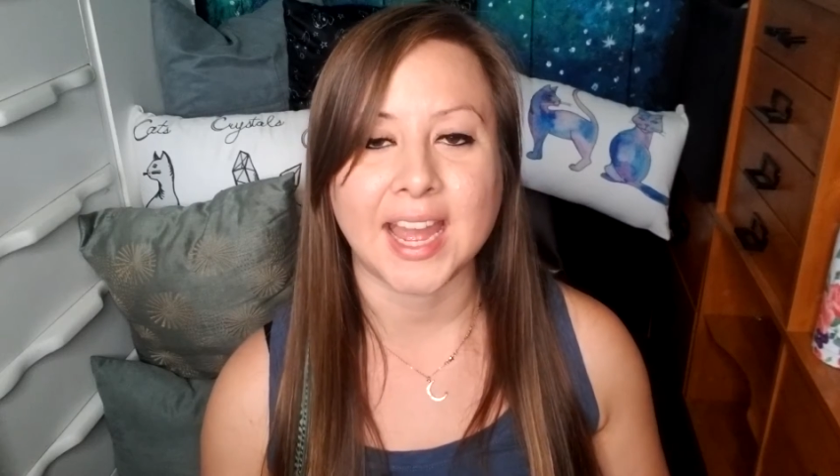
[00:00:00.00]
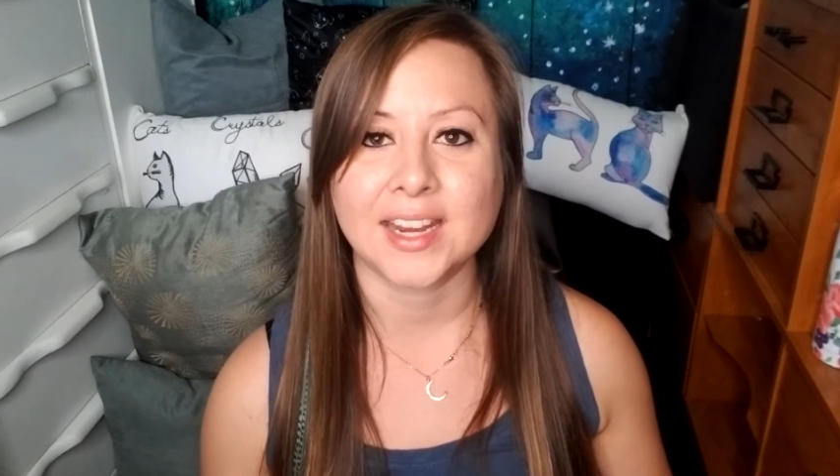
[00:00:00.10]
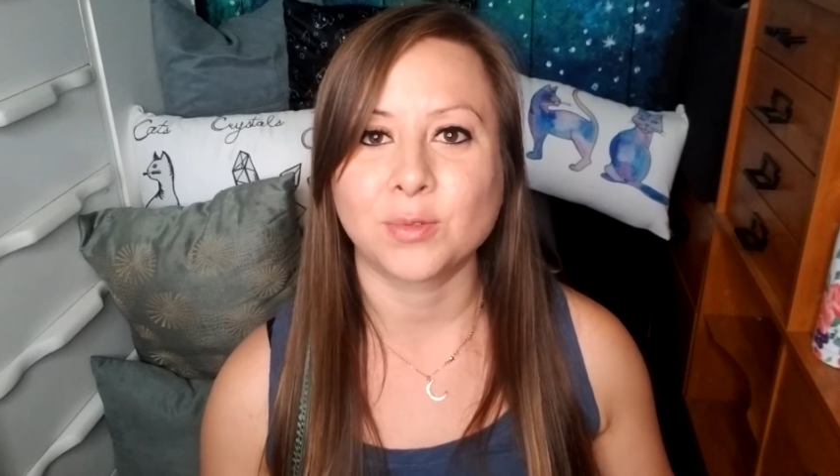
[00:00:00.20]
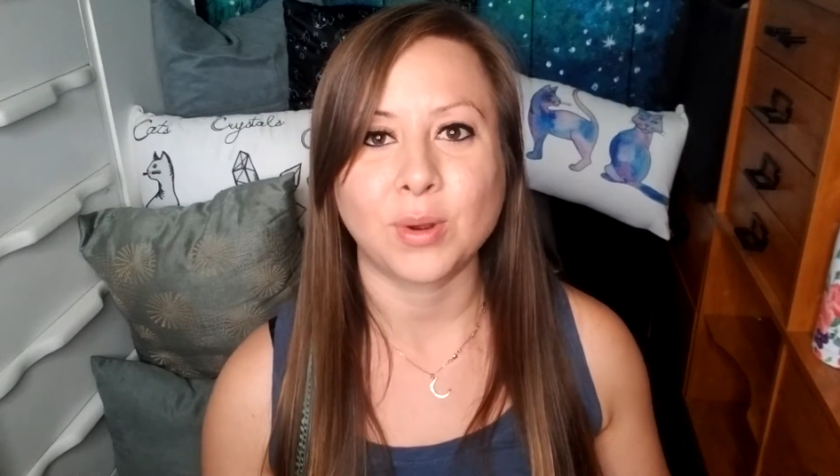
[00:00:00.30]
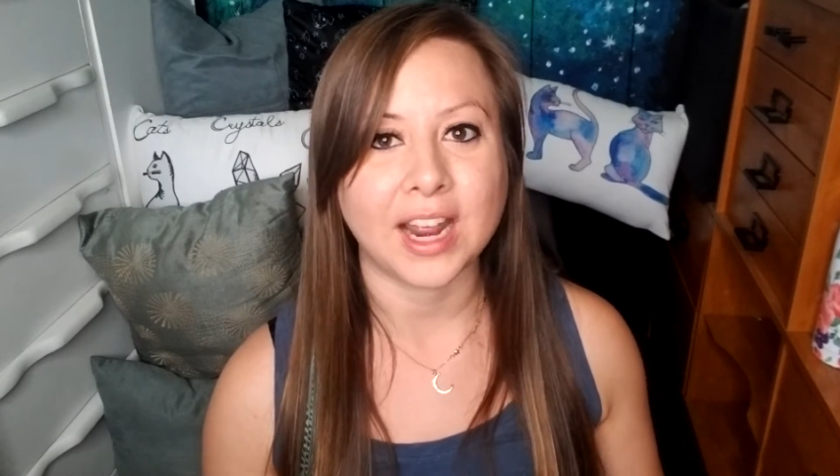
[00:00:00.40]

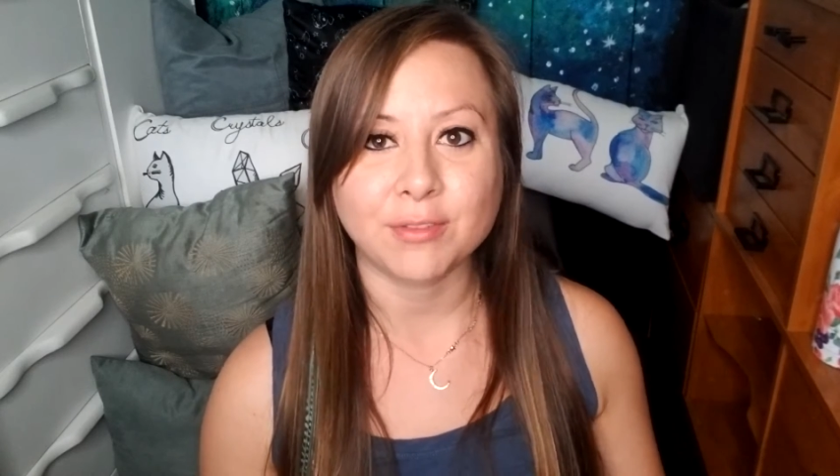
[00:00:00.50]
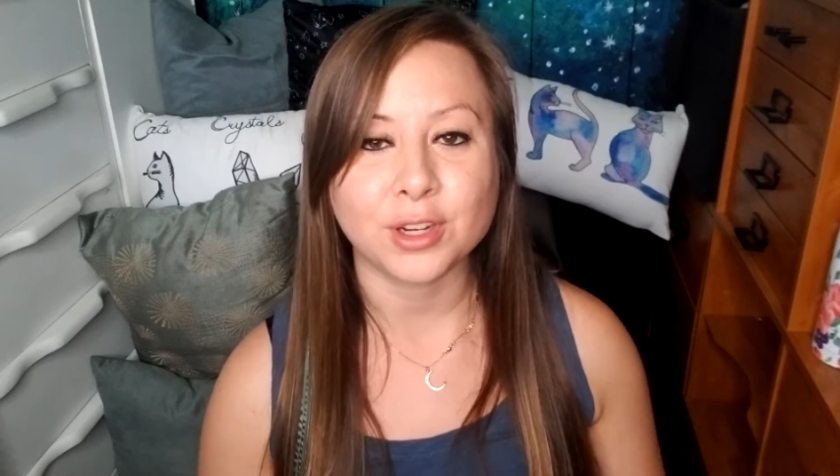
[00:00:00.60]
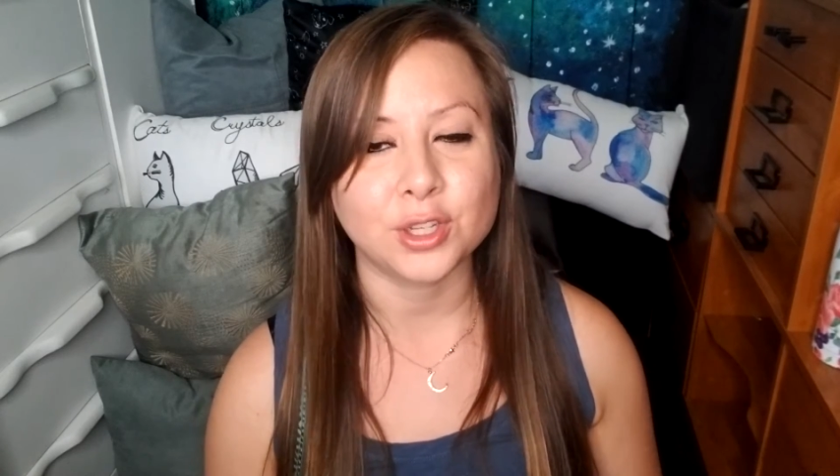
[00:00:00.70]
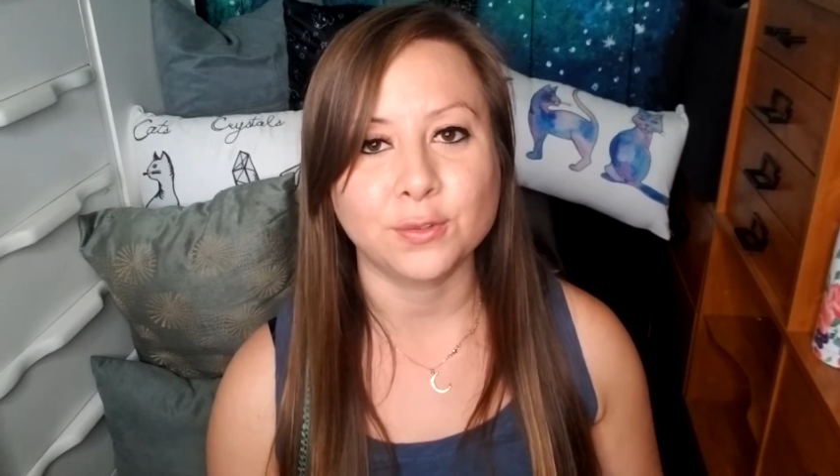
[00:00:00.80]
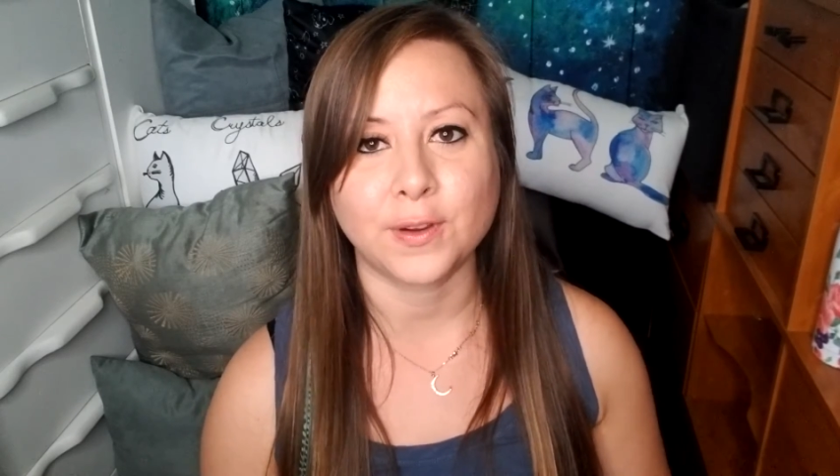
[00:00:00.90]
and whatever
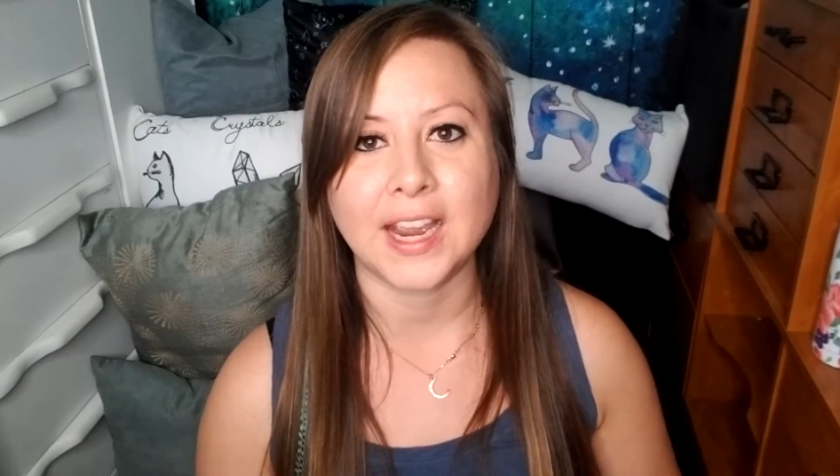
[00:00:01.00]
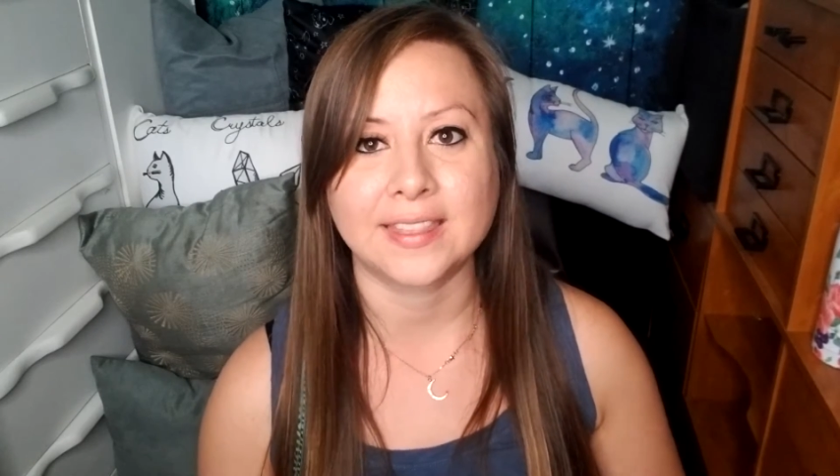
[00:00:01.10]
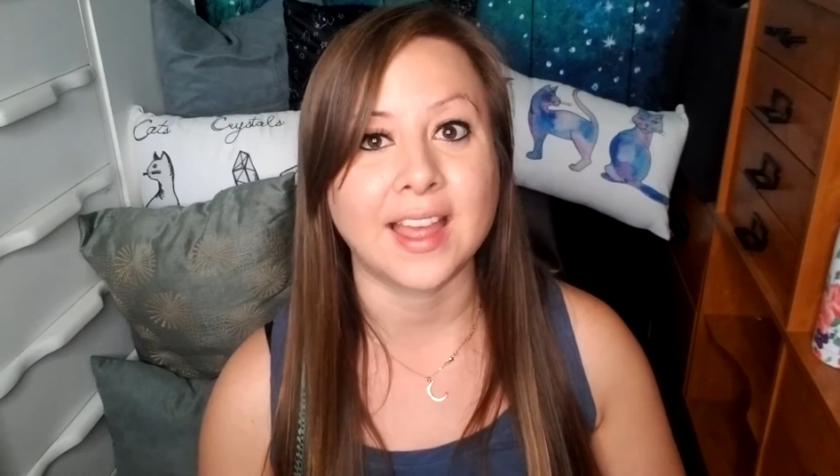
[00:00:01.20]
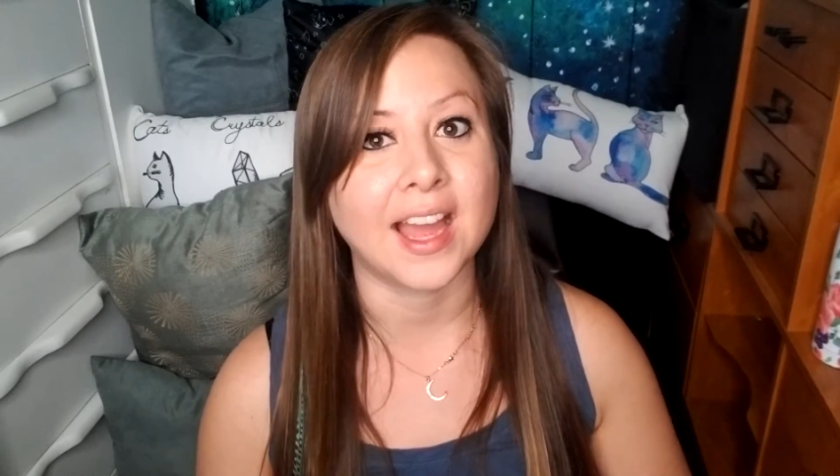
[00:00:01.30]
you find